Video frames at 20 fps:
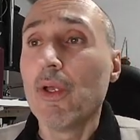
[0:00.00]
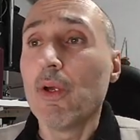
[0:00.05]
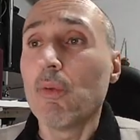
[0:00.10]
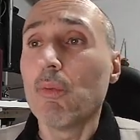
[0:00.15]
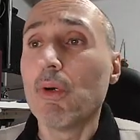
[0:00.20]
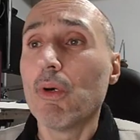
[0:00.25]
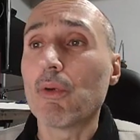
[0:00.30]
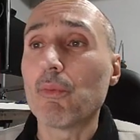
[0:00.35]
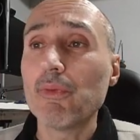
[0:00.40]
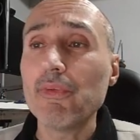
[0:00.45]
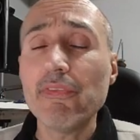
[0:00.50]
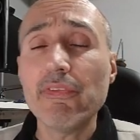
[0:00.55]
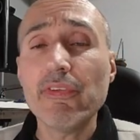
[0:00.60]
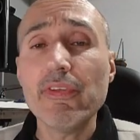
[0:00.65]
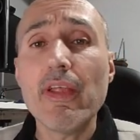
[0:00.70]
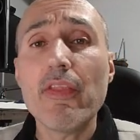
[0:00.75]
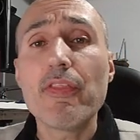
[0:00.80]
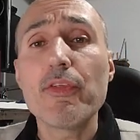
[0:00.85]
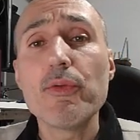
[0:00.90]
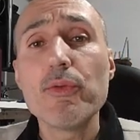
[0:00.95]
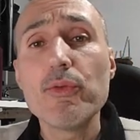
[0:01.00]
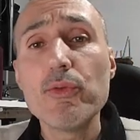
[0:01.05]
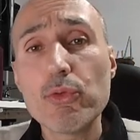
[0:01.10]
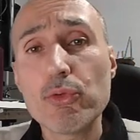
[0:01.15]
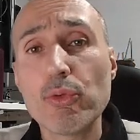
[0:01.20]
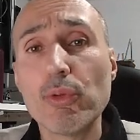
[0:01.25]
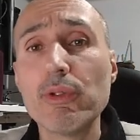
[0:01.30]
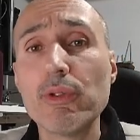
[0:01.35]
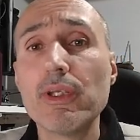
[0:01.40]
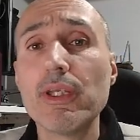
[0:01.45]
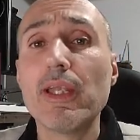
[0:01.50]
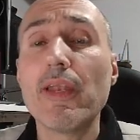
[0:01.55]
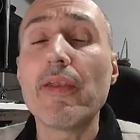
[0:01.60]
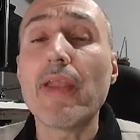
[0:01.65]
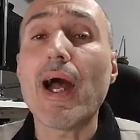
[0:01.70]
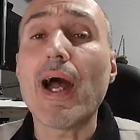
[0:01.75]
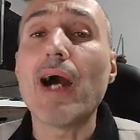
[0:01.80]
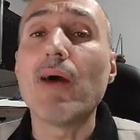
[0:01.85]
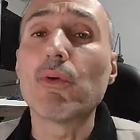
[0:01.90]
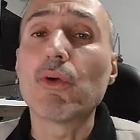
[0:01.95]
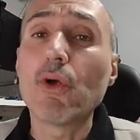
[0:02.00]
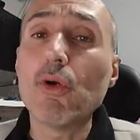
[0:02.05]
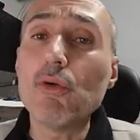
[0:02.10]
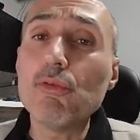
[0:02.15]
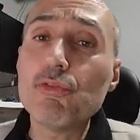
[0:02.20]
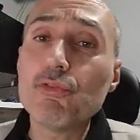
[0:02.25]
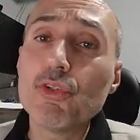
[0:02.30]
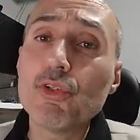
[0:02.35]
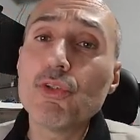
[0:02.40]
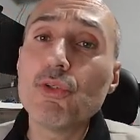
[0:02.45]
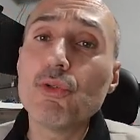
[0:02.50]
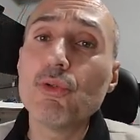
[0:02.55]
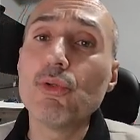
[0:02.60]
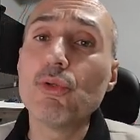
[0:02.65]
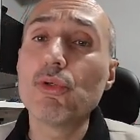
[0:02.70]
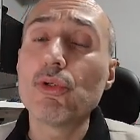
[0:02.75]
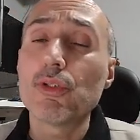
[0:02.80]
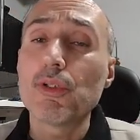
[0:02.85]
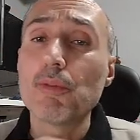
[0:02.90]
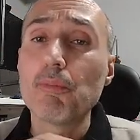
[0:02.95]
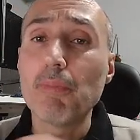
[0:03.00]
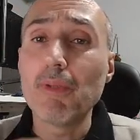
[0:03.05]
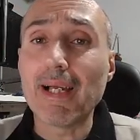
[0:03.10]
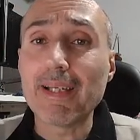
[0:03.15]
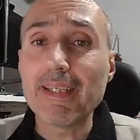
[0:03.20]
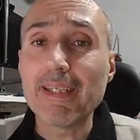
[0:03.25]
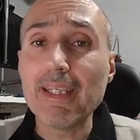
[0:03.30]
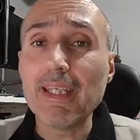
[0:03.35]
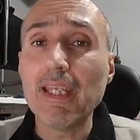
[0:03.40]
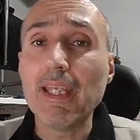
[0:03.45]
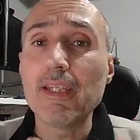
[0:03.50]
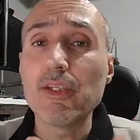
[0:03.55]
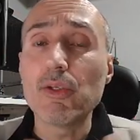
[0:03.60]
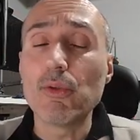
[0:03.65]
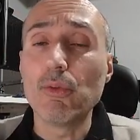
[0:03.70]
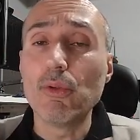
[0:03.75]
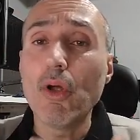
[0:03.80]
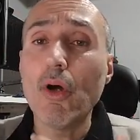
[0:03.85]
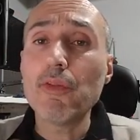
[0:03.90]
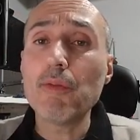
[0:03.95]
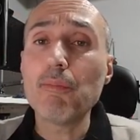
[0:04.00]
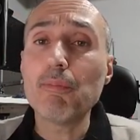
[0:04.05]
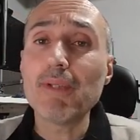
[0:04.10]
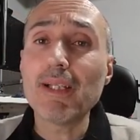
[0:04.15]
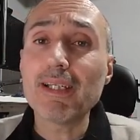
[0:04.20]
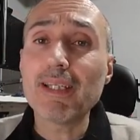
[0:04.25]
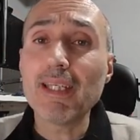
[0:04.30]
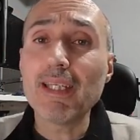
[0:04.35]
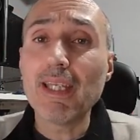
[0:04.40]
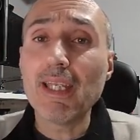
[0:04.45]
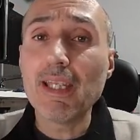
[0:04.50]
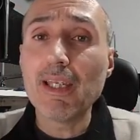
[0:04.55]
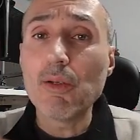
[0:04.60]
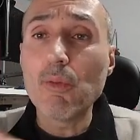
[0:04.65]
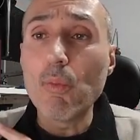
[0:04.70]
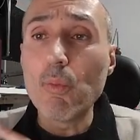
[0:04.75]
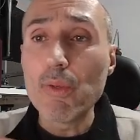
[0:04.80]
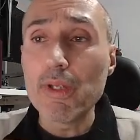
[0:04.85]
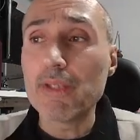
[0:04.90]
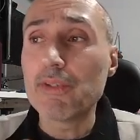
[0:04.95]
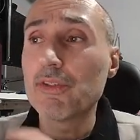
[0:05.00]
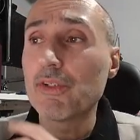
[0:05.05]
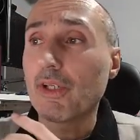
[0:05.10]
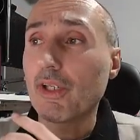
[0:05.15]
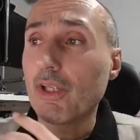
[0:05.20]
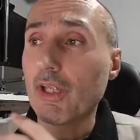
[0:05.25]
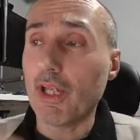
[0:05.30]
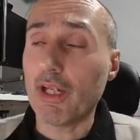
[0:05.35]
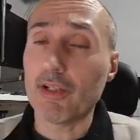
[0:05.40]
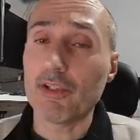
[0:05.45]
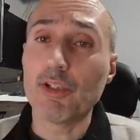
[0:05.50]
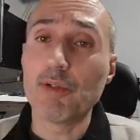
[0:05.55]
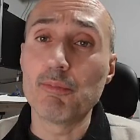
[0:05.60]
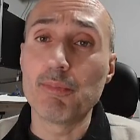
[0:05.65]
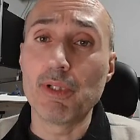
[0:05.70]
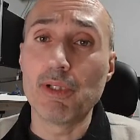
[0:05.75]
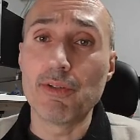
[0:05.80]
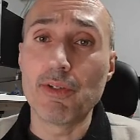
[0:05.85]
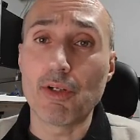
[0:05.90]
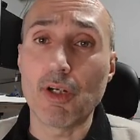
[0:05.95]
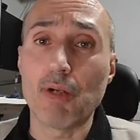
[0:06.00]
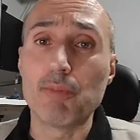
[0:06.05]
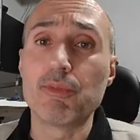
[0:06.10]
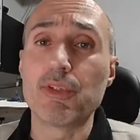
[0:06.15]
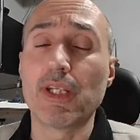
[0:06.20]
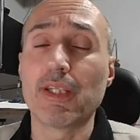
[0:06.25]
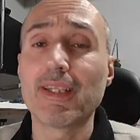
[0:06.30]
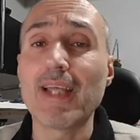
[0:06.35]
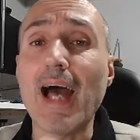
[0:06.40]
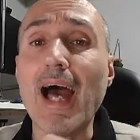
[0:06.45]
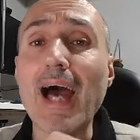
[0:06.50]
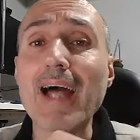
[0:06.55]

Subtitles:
where we see that you usually now configure the plugin, you load the plugin with the kernel builder object,